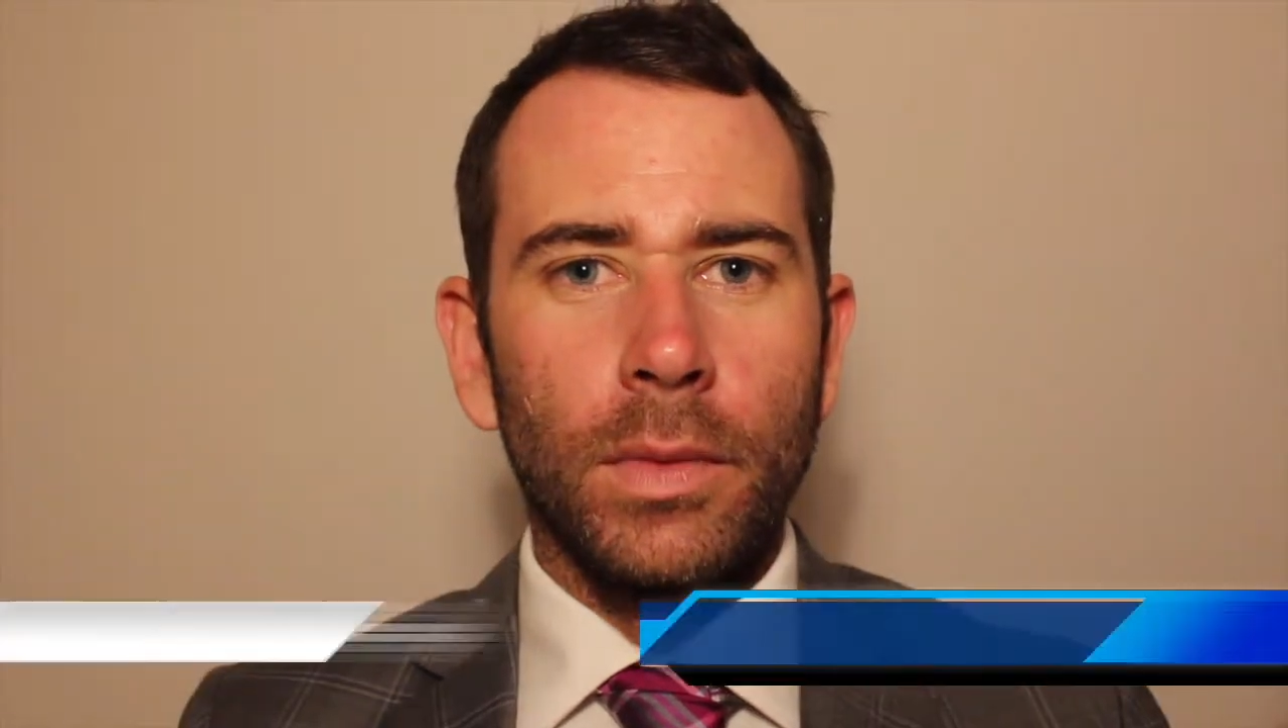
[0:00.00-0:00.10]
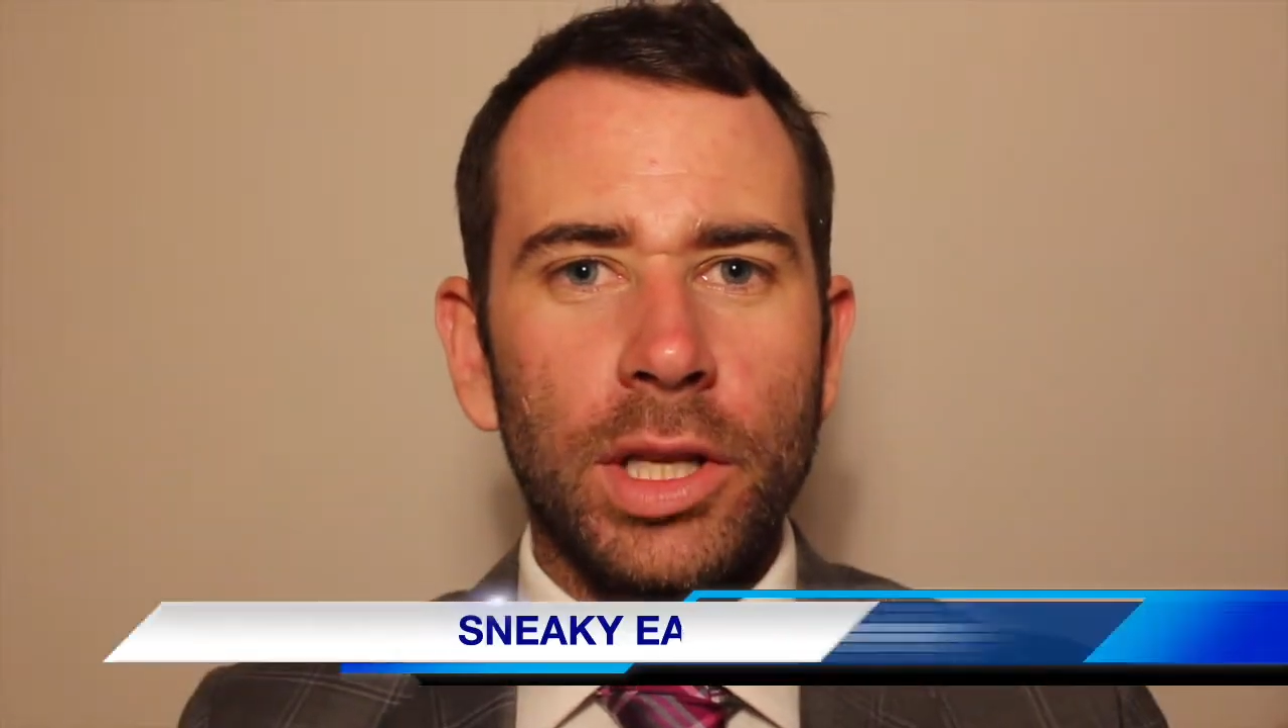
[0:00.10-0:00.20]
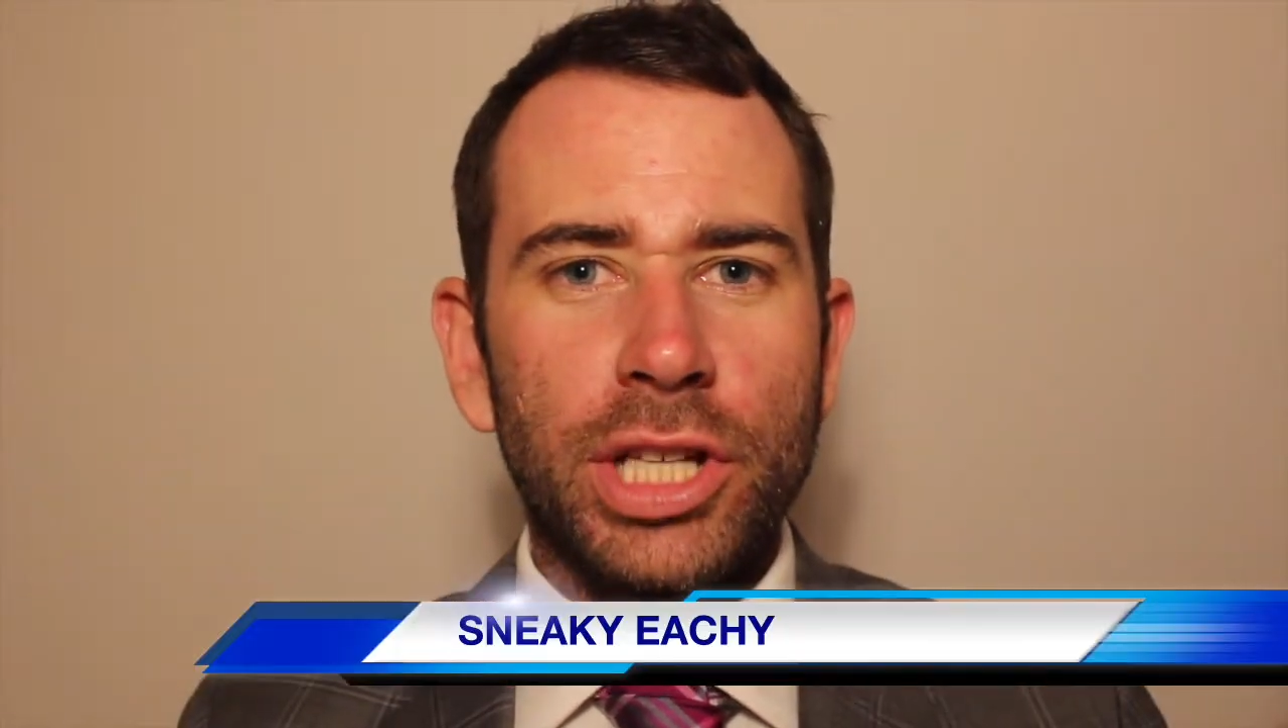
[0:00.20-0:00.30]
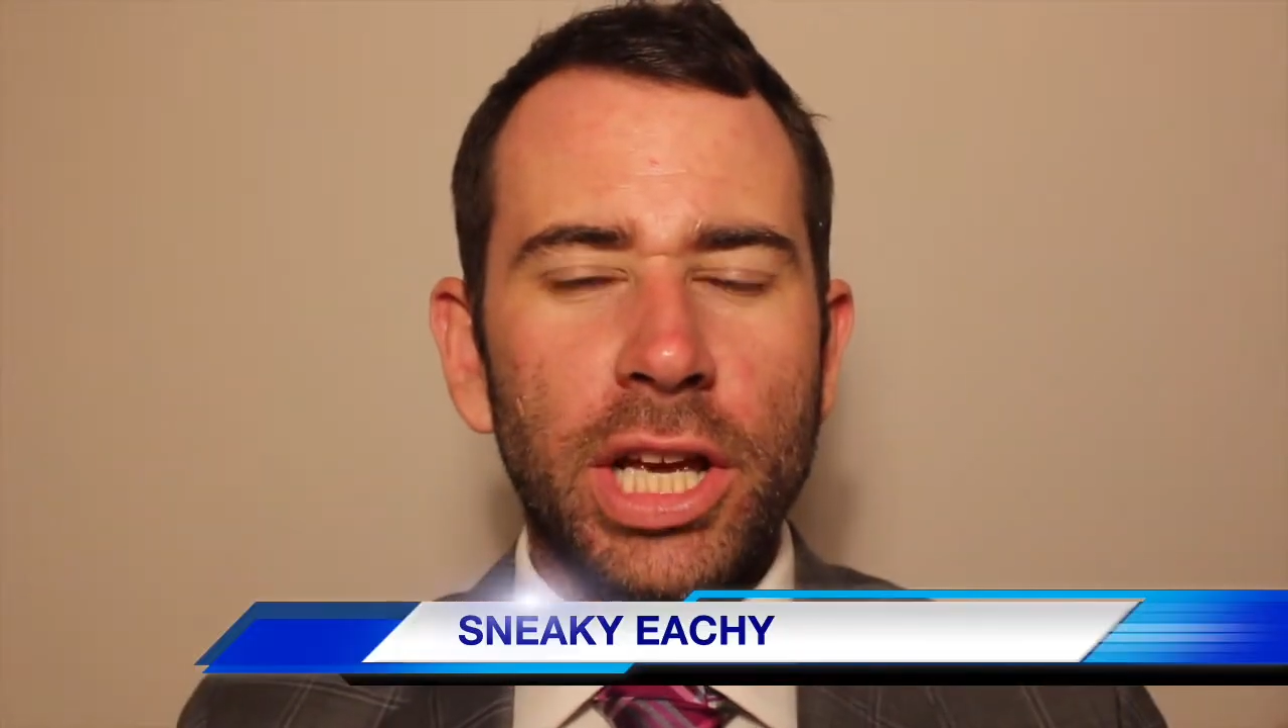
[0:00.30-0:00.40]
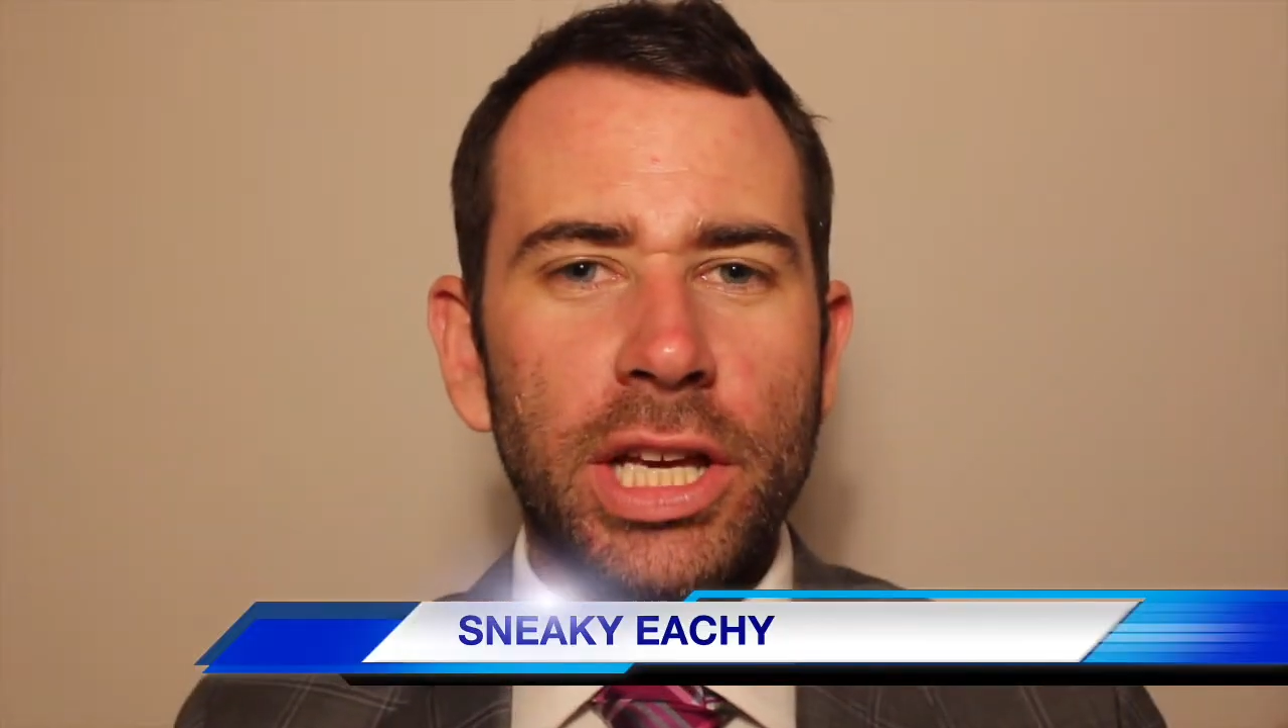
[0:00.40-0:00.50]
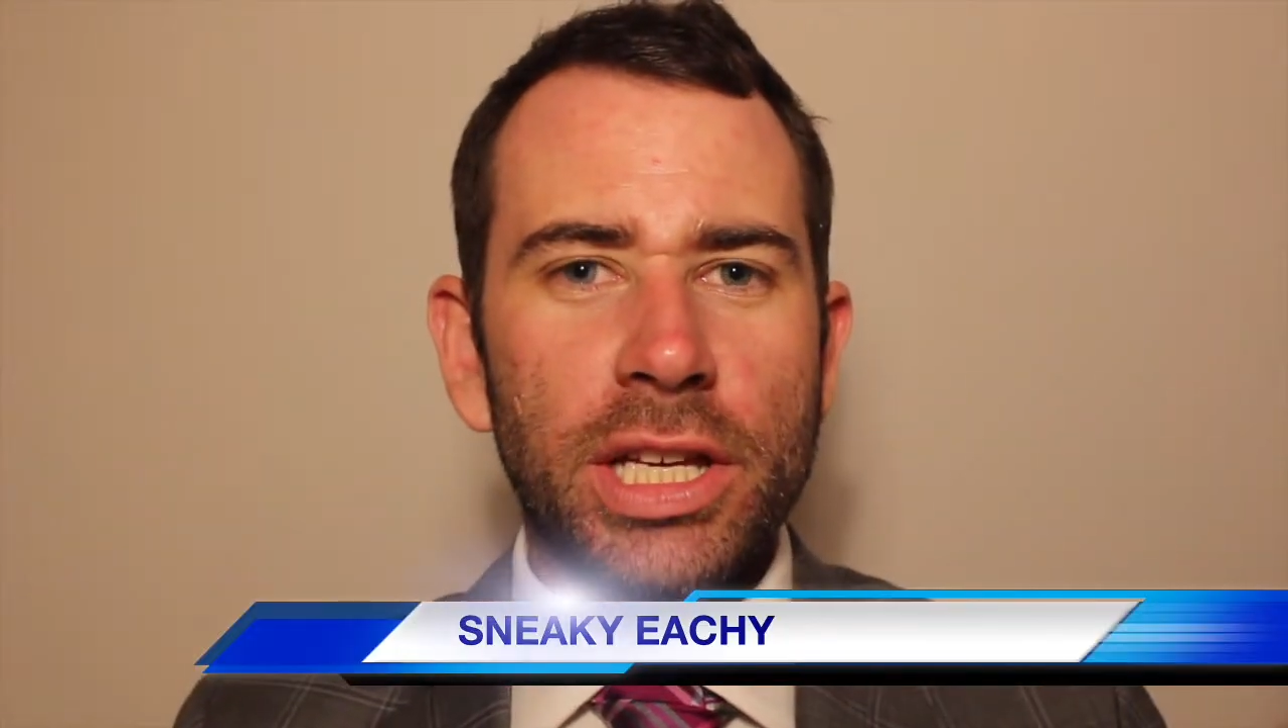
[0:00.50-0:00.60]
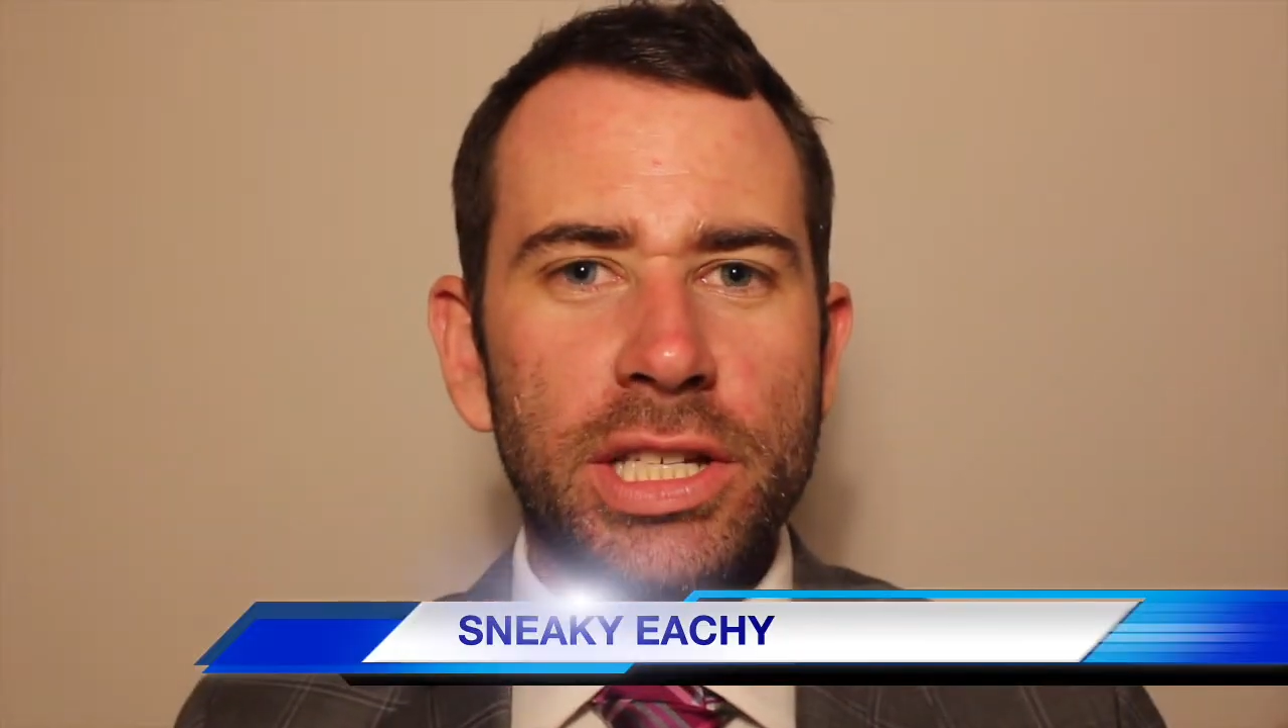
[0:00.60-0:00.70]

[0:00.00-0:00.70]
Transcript: The cheeky,